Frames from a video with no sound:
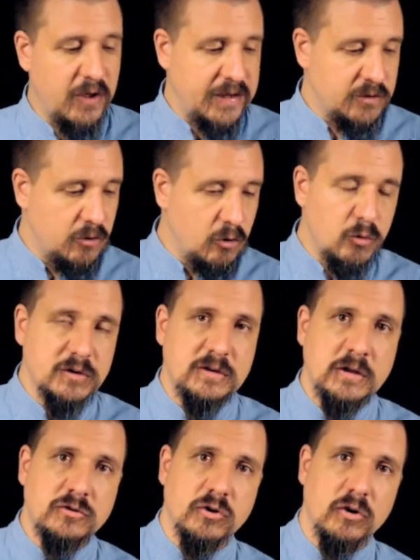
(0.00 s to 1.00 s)
I had to go to a
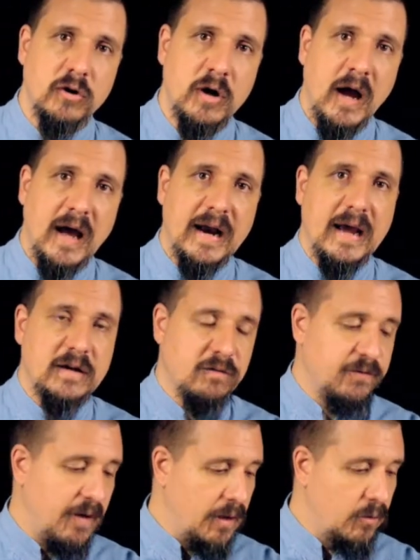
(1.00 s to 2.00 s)
teacher and I had to
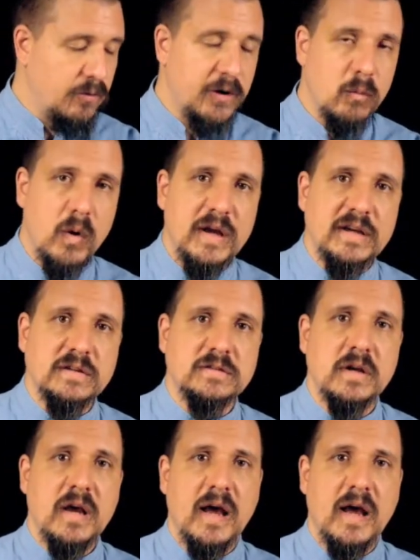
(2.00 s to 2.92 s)
follow their ways.